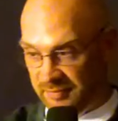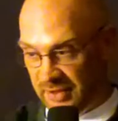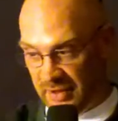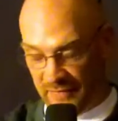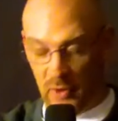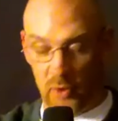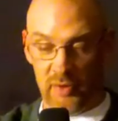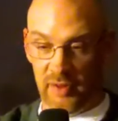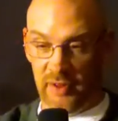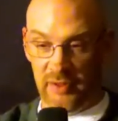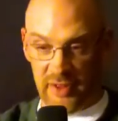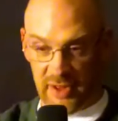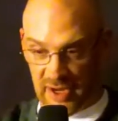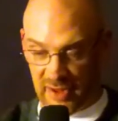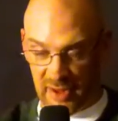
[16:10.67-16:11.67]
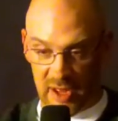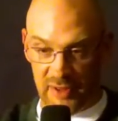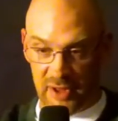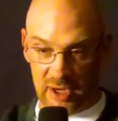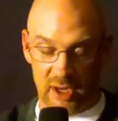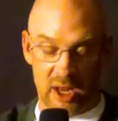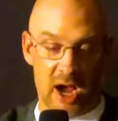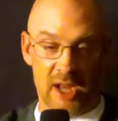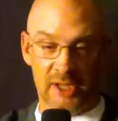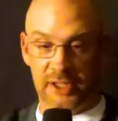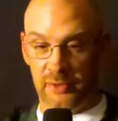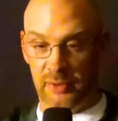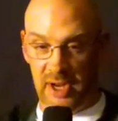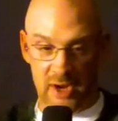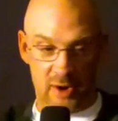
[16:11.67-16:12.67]
the
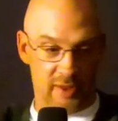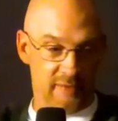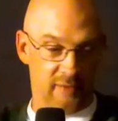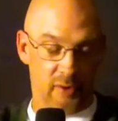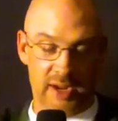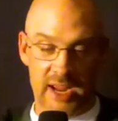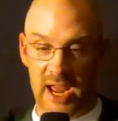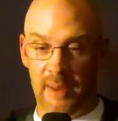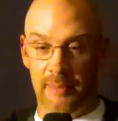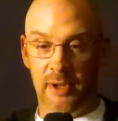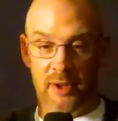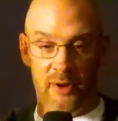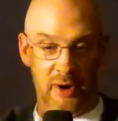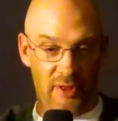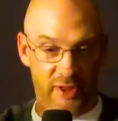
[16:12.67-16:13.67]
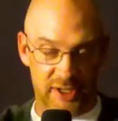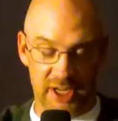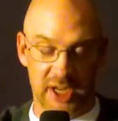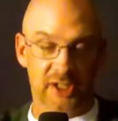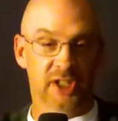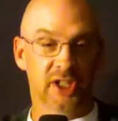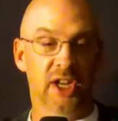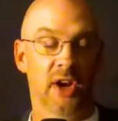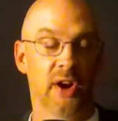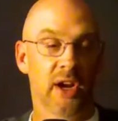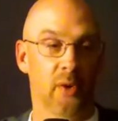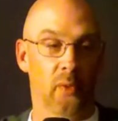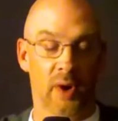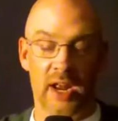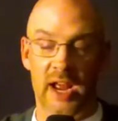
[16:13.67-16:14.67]
glossary or the vocabulary, the
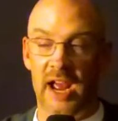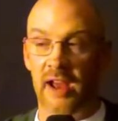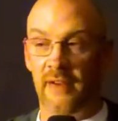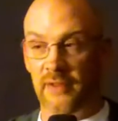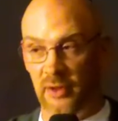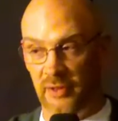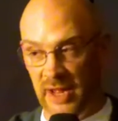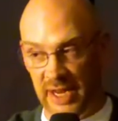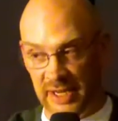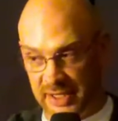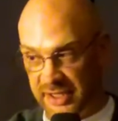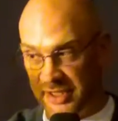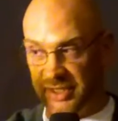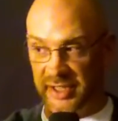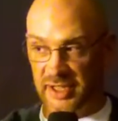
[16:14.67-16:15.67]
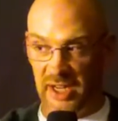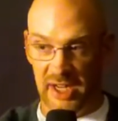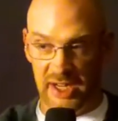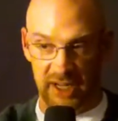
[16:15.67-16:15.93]
dictionary or what have you that's